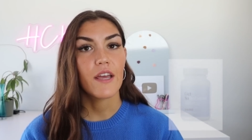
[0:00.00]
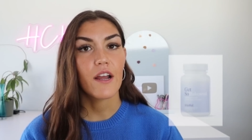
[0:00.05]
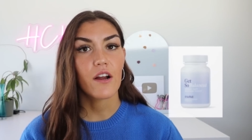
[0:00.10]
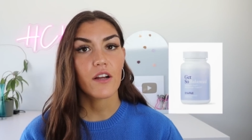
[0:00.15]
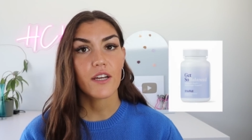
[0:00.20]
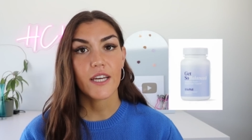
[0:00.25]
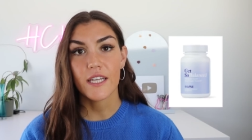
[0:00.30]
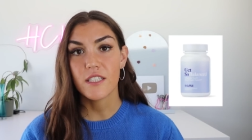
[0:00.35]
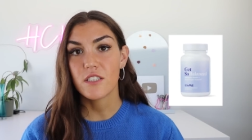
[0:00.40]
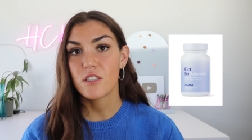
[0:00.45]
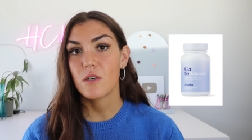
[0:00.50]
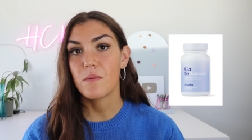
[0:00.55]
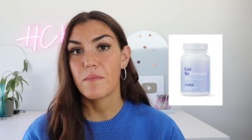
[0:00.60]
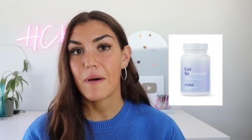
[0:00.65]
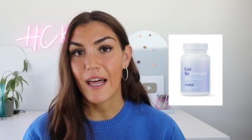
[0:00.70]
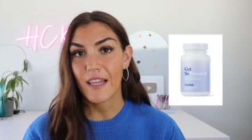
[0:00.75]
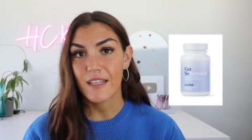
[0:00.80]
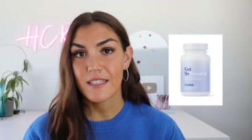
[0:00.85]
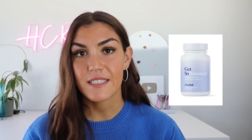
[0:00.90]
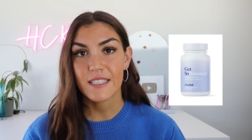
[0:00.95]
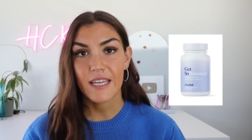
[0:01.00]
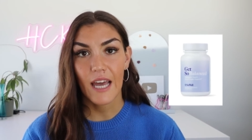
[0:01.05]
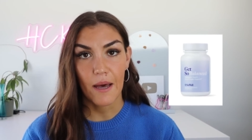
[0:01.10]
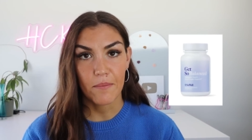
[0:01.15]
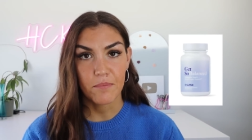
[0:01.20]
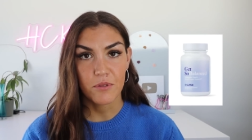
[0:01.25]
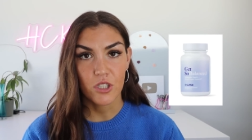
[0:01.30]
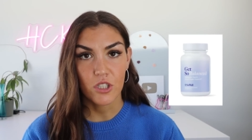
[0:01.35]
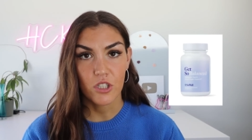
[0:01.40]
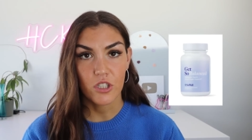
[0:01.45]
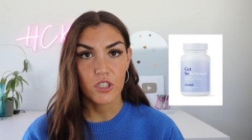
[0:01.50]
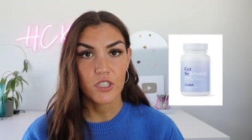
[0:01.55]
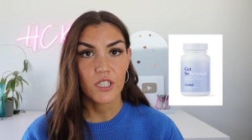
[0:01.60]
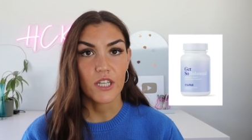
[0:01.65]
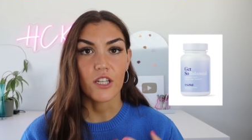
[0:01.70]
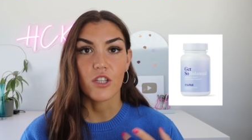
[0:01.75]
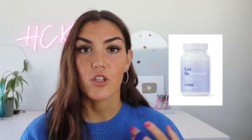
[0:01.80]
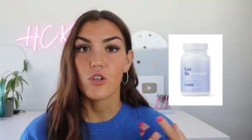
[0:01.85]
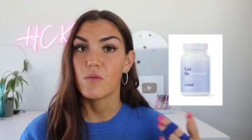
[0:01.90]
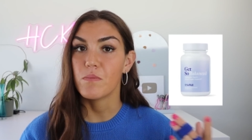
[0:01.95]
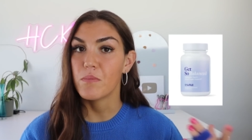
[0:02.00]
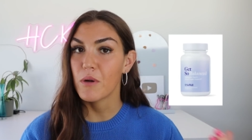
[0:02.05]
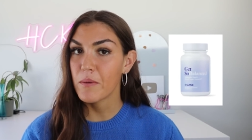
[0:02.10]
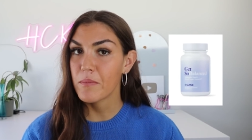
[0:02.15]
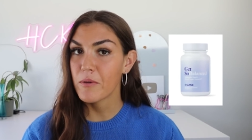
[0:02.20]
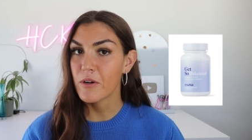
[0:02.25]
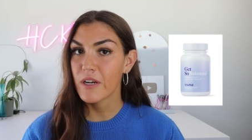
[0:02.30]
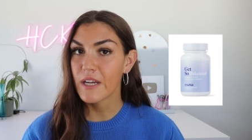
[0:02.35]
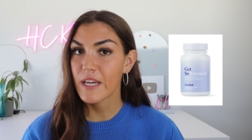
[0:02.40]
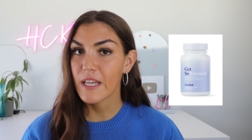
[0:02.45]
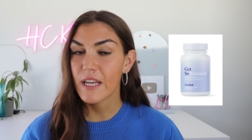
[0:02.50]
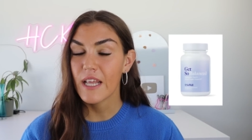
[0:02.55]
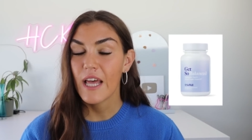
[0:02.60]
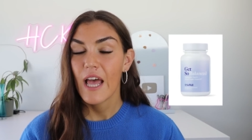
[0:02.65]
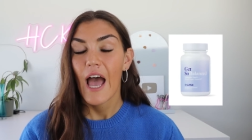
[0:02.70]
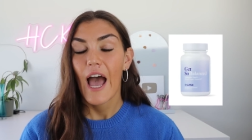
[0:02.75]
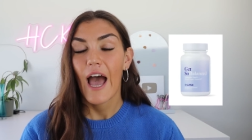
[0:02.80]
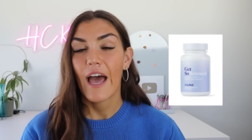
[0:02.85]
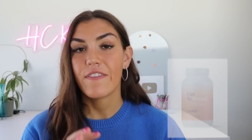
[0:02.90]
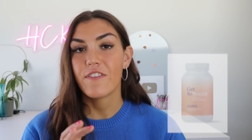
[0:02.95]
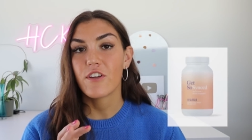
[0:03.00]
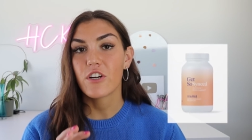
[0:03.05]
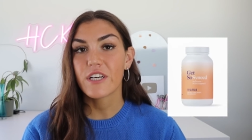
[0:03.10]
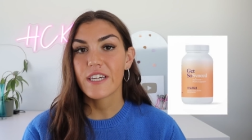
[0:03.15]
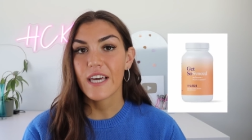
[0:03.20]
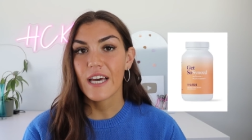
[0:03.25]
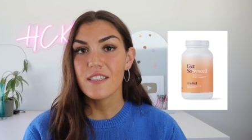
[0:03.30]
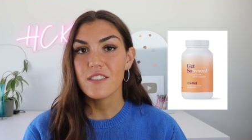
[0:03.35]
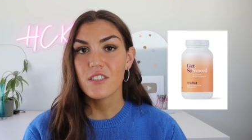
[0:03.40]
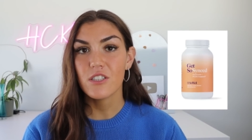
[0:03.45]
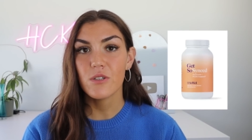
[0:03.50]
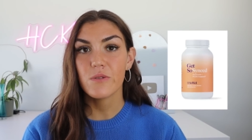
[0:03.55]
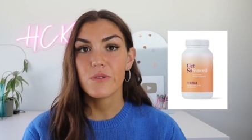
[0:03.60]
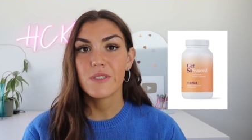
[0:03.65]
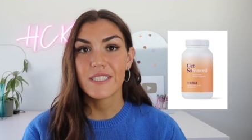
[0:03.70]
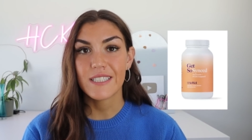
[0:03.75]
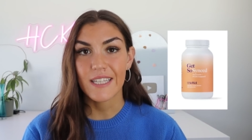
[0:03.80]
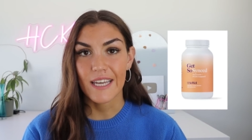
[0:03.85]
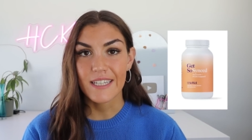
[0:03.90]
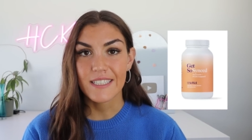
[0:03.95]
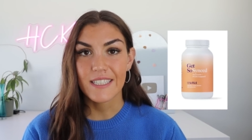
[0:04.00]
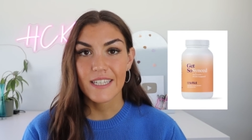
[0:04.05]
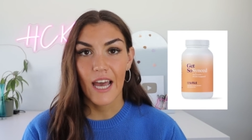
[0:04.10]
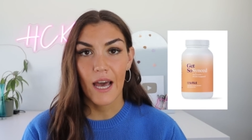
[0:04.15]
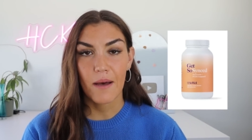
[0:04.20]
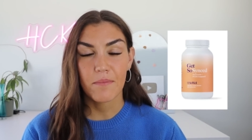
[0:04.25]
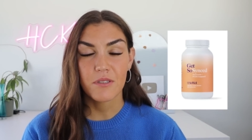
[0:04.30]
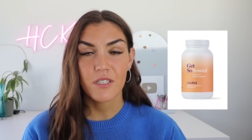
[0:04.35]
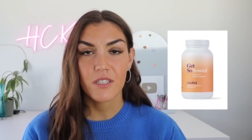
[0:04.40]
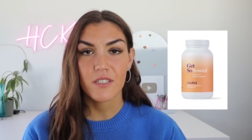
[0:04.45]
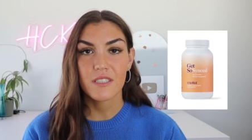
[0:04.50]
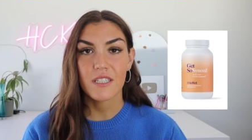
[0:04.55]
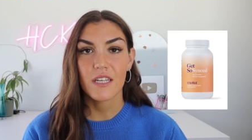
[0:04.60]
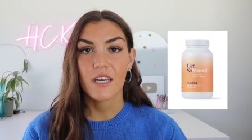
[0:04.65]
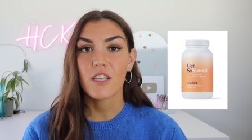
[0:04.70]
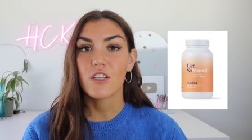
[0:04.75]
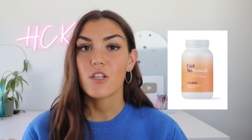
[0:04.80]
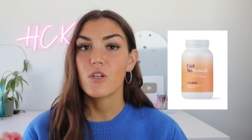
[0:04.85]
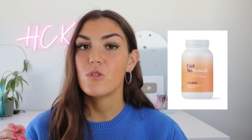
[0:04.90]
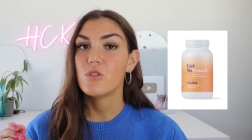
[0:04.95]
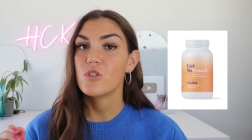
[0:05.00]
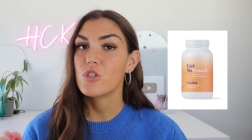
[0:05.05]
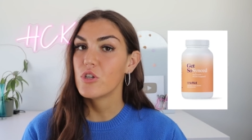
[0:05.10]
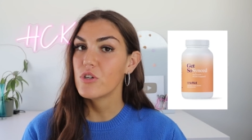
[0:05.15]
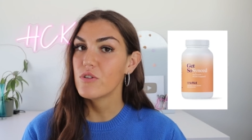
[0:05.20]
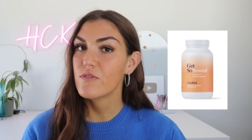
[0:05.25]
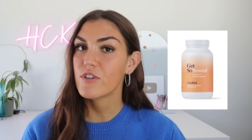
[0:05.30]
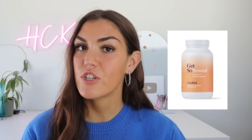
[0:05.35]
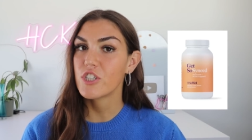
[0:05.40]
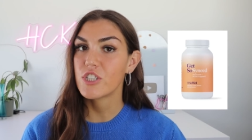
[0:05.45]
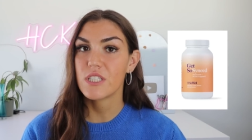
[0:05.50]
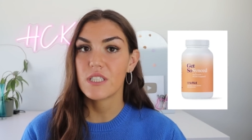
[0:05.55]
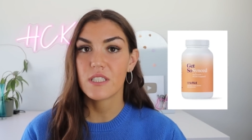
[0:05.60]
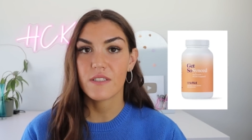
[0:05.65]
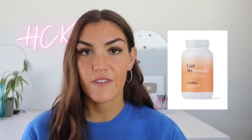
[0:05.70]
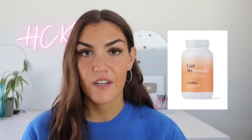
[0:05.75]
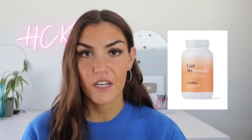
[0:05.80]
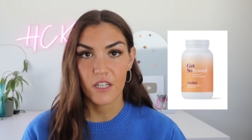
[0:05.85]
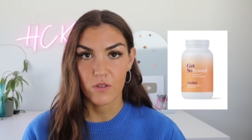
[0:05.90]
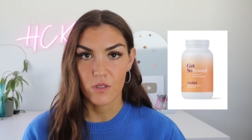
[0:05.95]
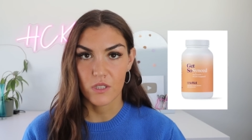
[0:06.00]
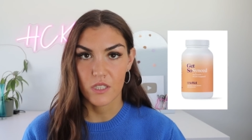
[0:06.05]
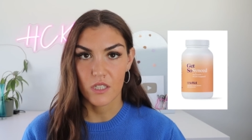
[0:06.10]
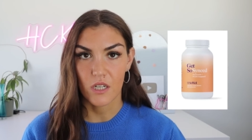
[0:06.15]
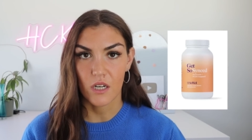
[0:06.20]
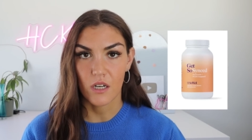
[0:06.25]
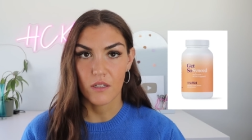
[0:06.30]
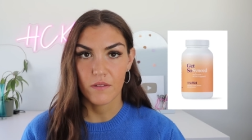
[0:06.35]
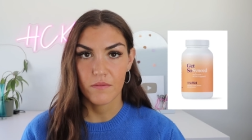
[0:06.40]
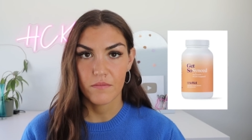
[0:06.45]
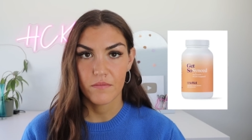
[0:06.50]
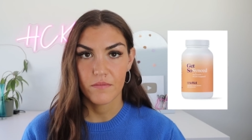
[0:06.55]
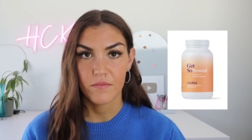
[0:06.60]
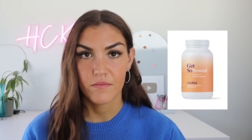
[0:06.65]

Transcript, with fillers: Their Get So Balanced capsules include berberine, and their Get So Synced capsules include two versions of inositol.